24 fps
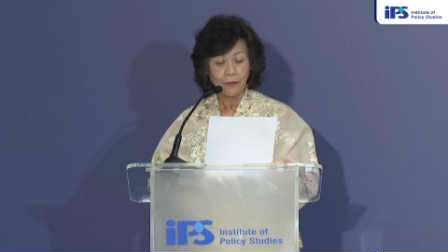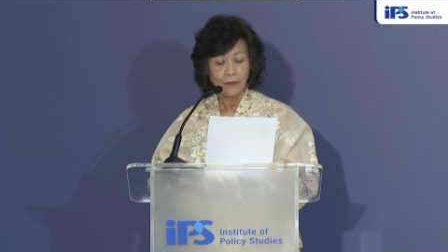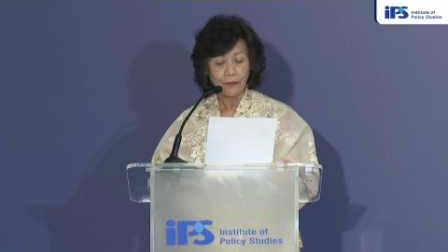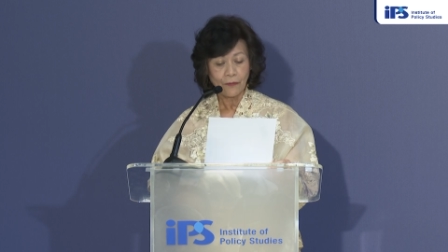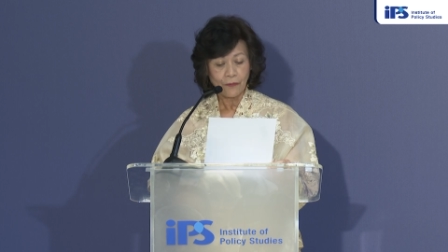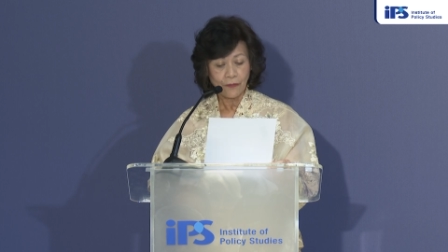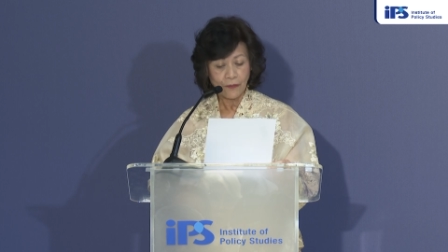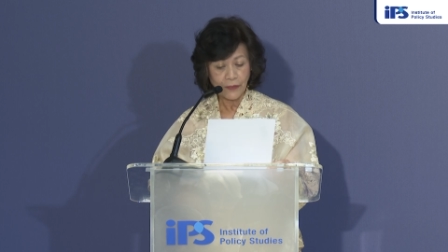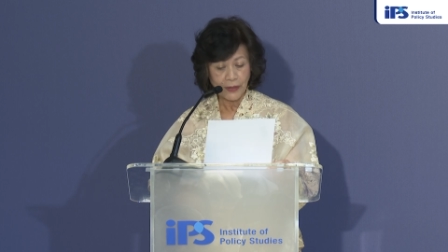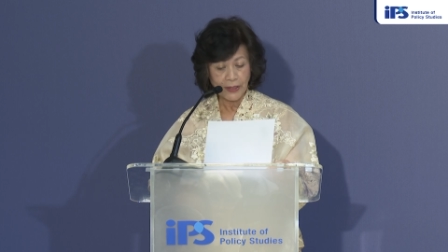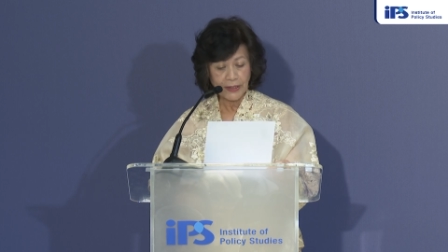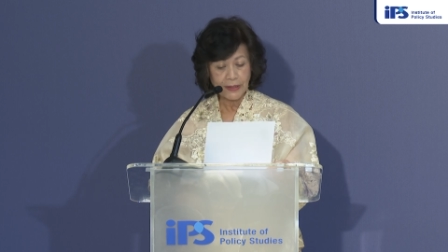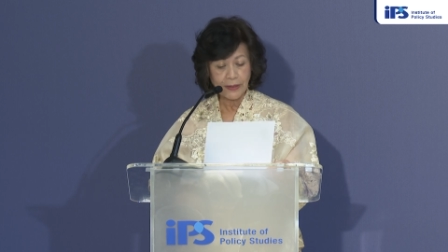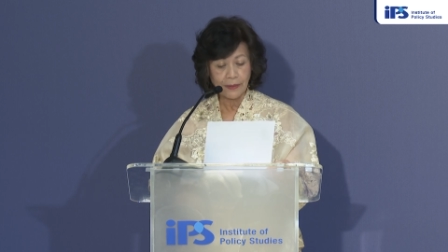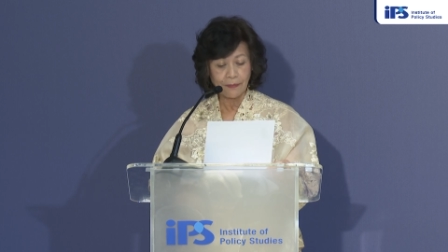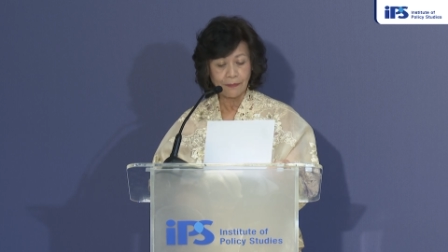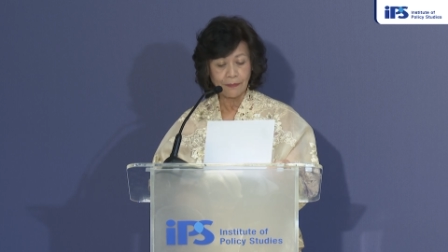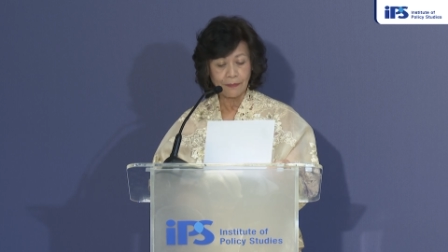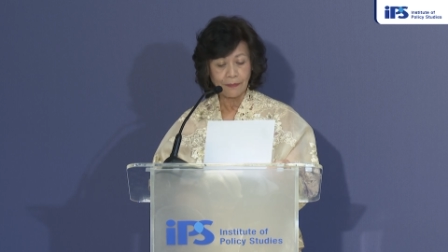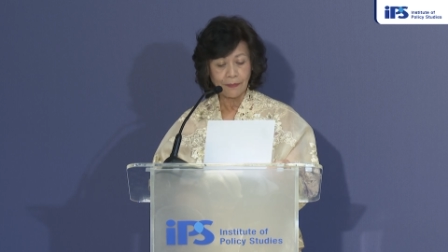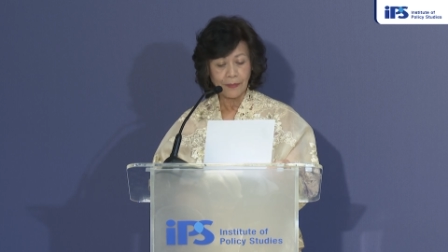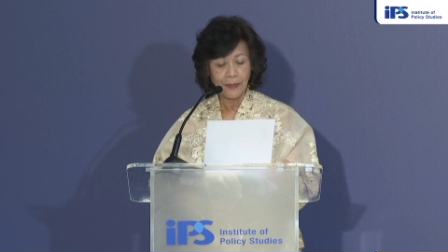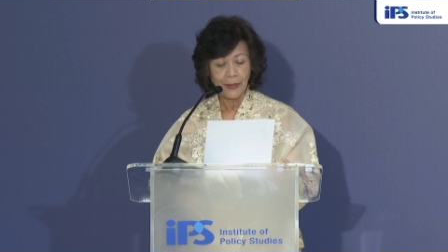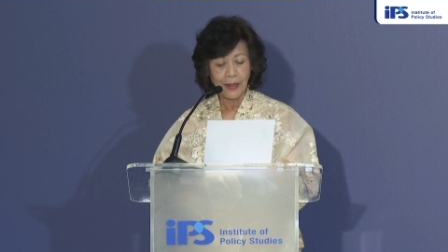
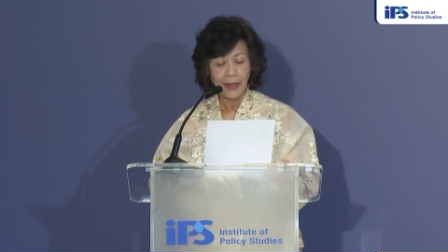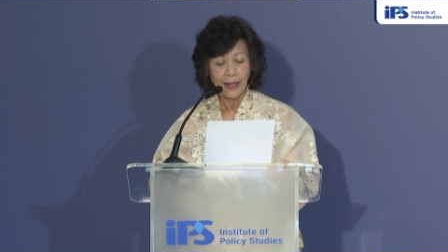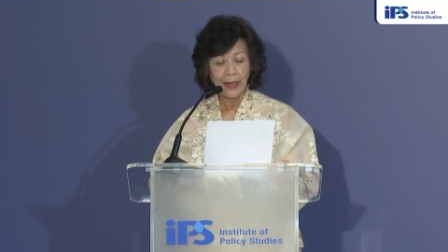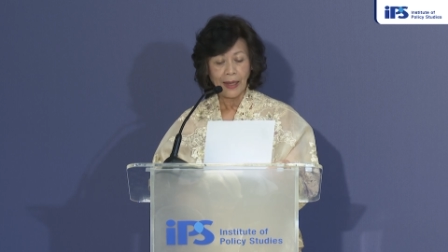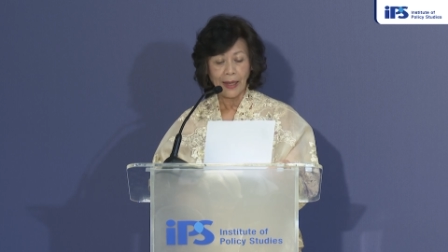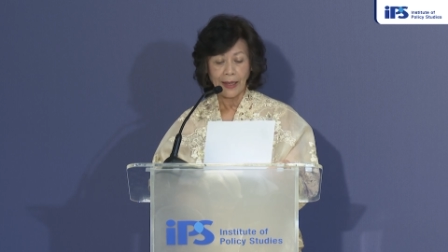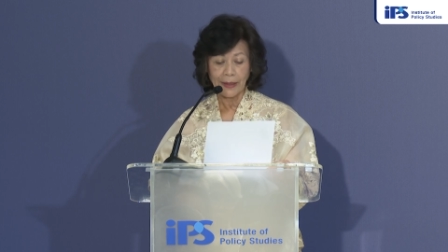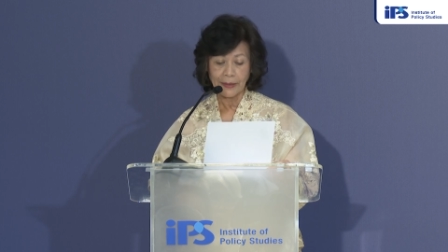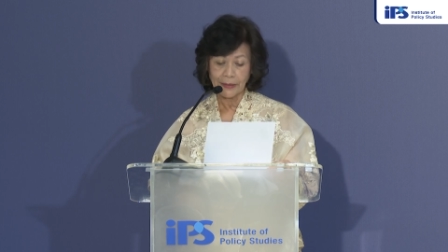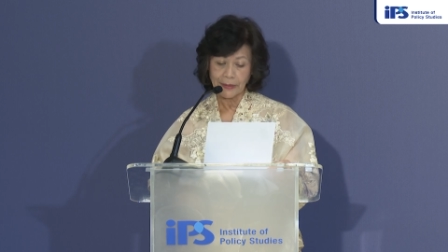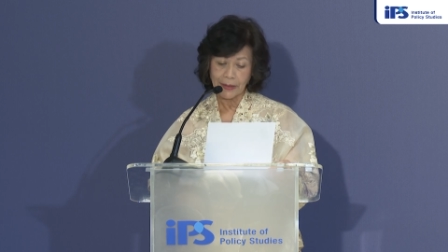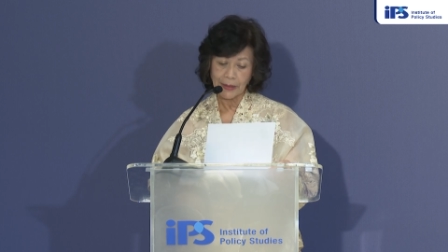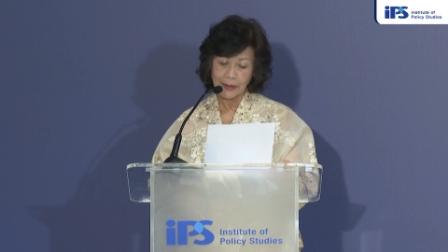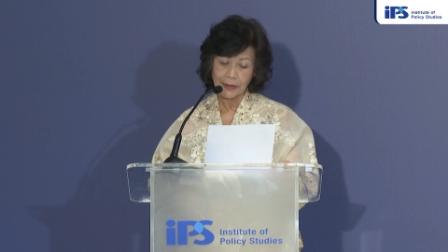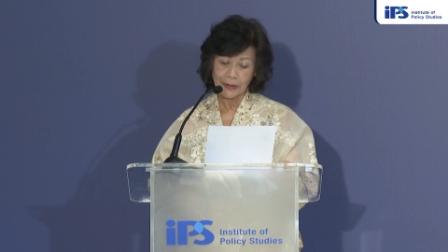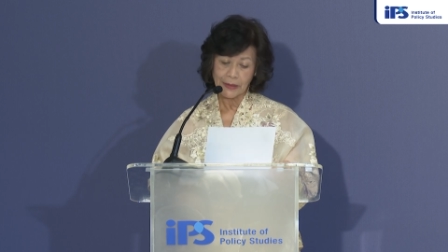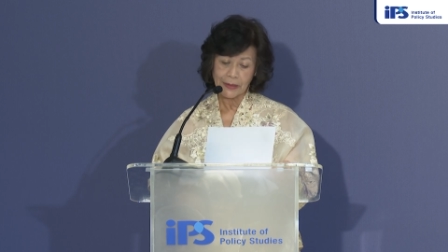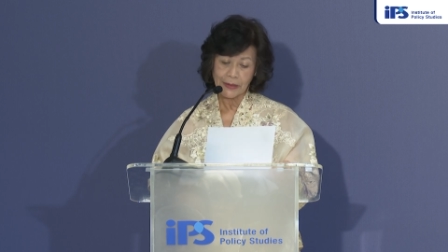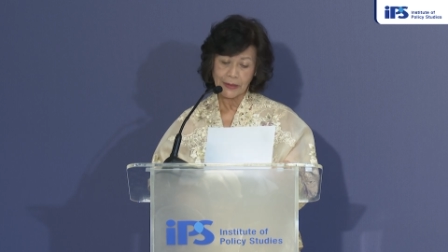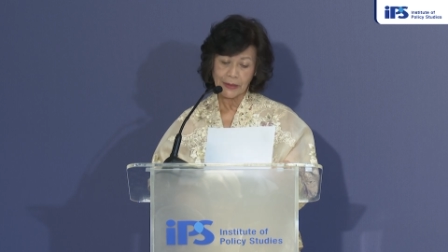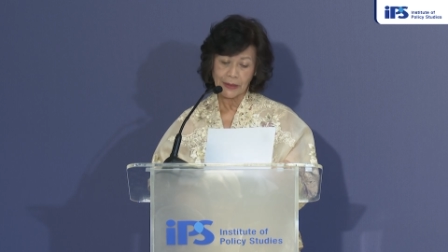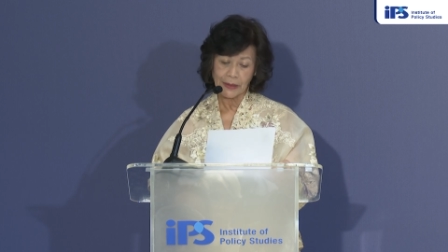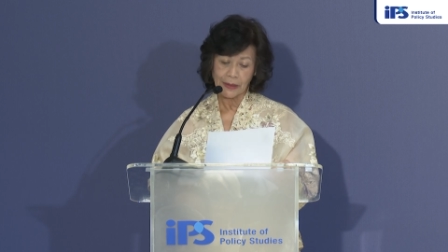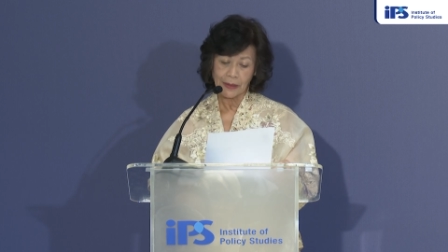freedom, and
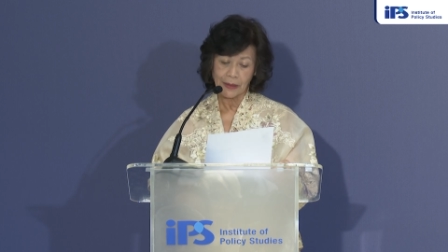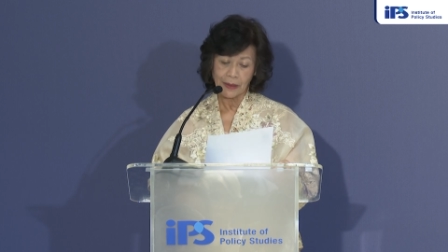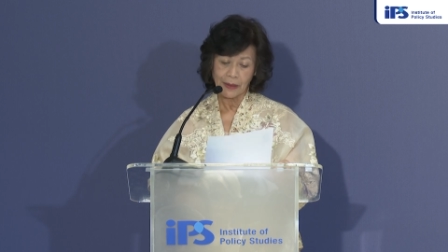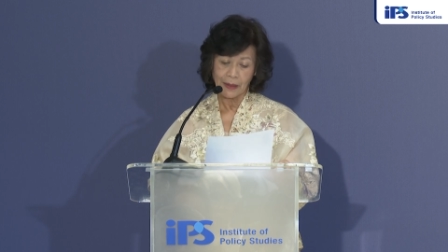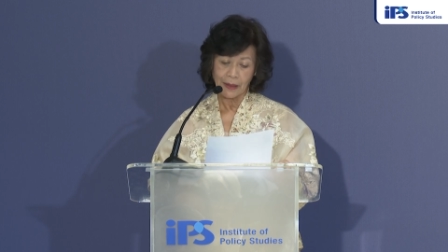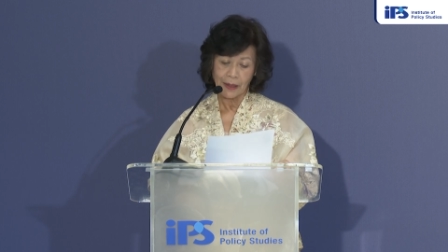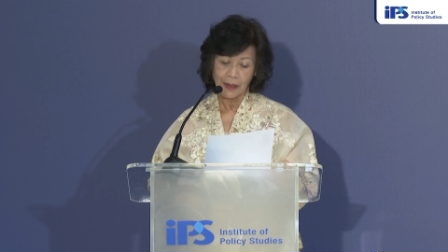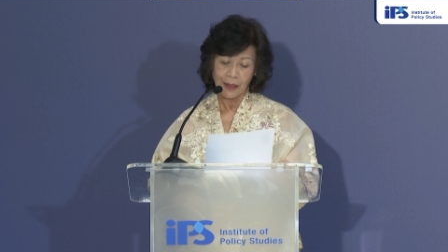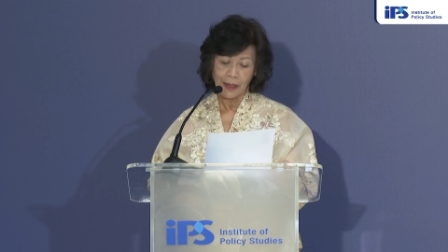dignity,